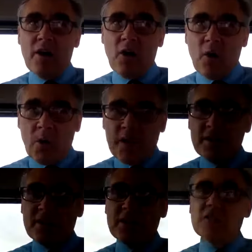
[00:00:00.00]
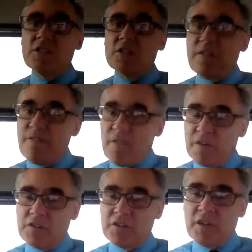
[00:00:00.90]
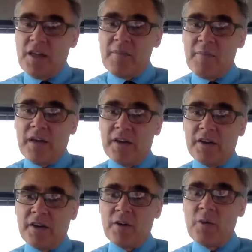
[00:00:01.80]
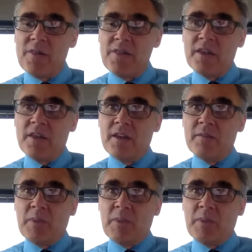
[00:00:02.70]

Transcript: organizations function a lot better when the